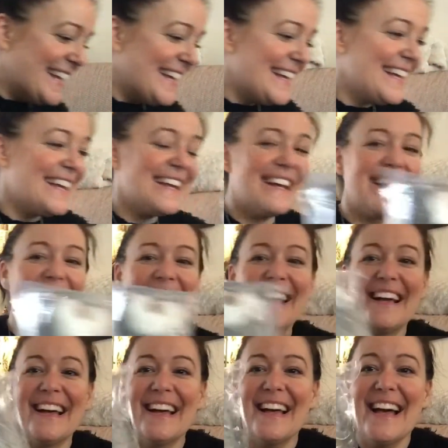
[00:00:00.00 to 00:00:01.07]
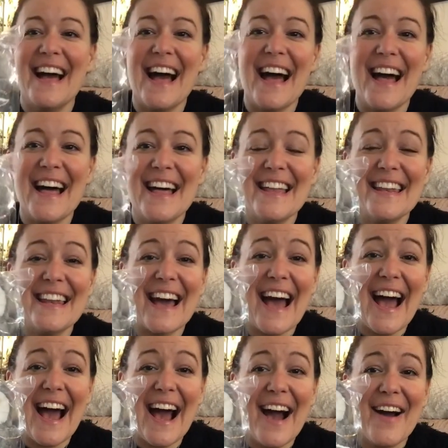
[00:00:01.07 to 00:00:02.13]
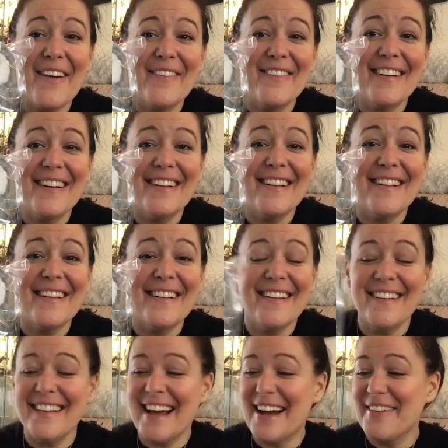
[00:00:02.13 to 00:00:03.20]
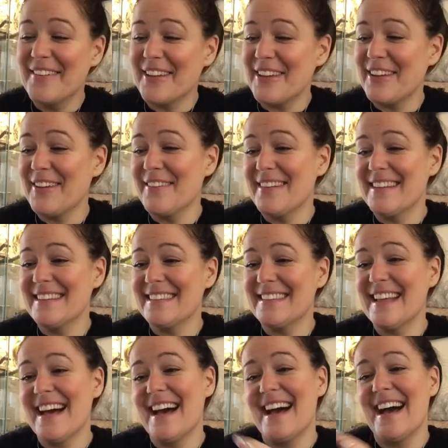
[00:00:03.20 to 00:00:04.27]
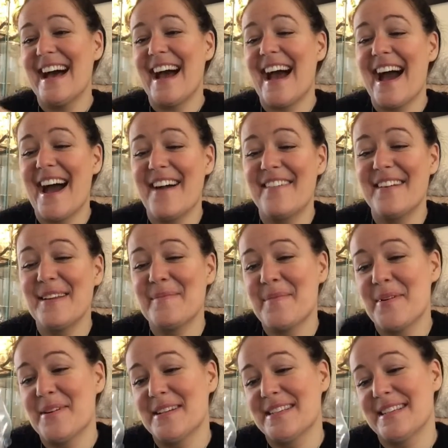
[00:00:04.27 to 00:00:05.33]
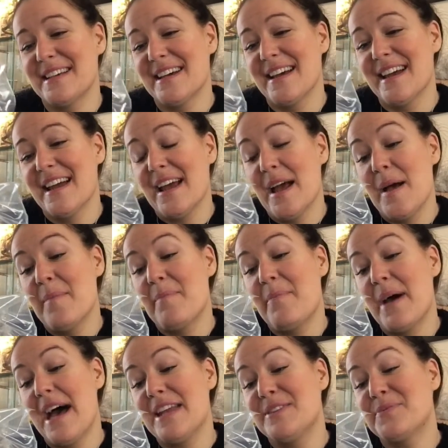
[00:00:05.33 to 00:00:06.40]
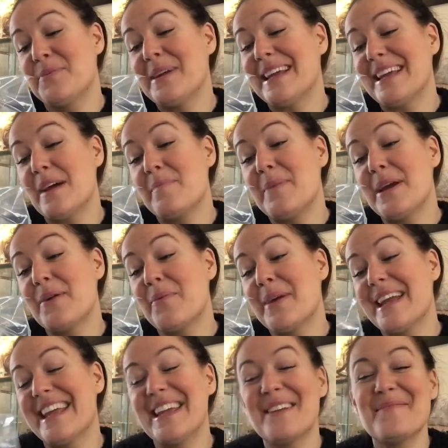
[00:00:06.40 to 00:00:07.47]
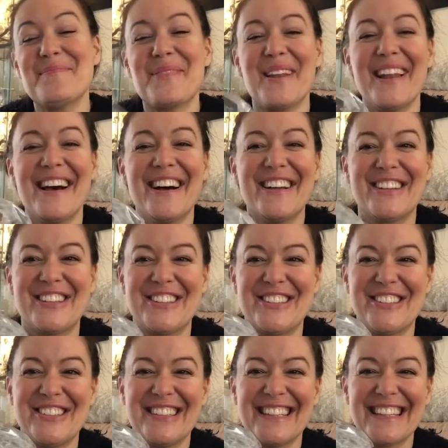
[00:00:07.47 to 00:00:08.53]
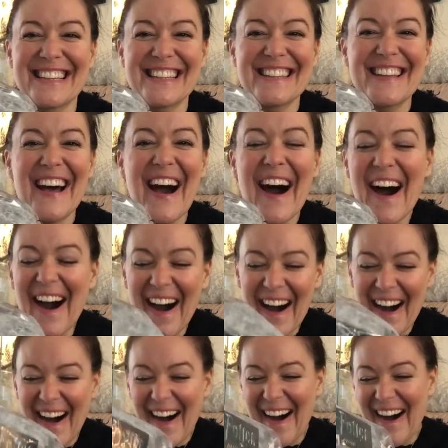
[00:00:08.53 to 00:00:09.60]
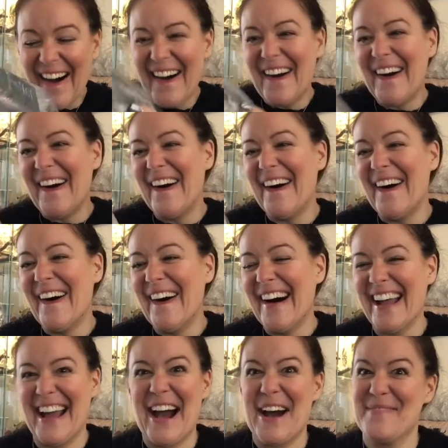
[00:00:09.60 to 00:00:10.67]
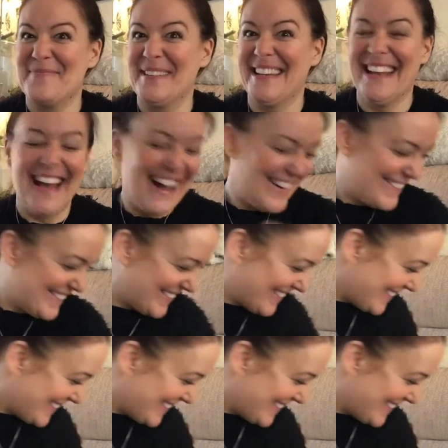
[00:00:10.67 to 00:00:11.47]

an owl. How cute is that? Harry Potter Pidwig, a Pigwigian plush. Oh, I'm happy now.